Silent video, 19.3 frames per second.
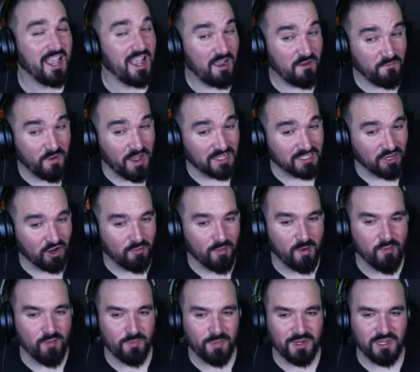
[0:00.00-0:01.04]
In fact, I
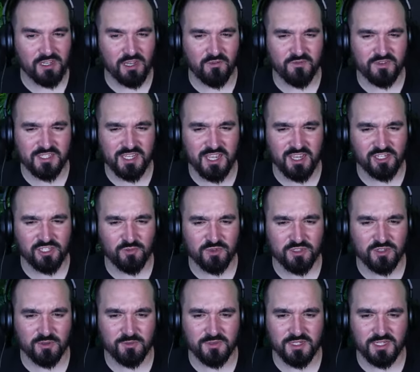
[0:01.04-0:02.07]
remember being a conversation with
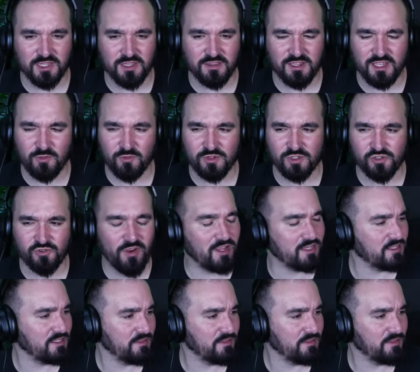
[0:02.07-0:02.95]
somebody, I think it was Dread,